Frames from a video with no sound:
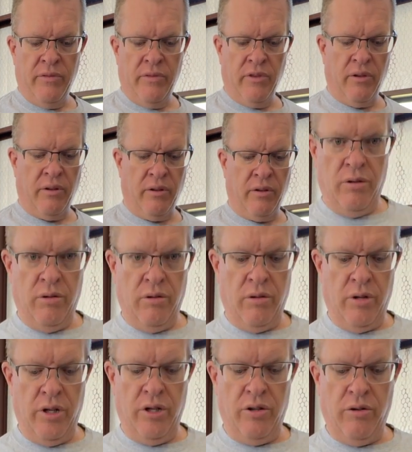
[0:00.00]
You
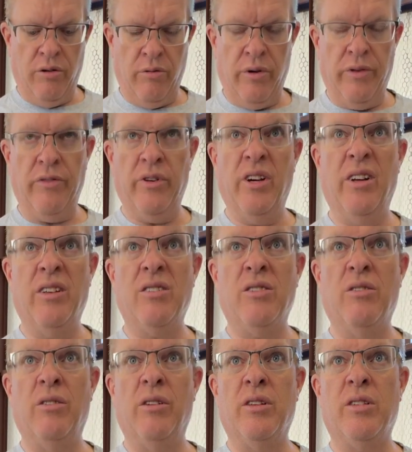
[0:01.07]
can do a rib nut
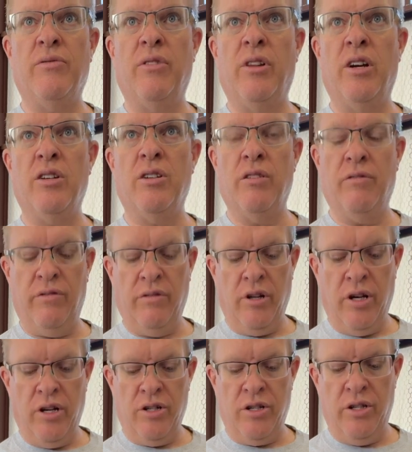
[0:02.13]
so that it's flush and
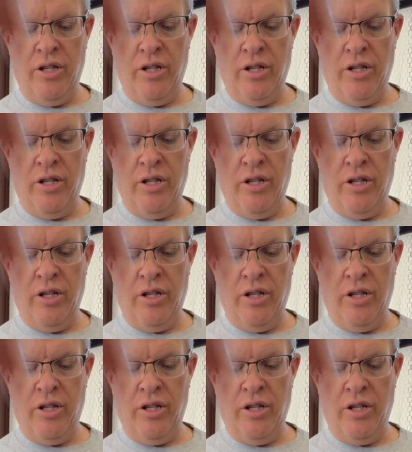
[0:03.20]
flush, and then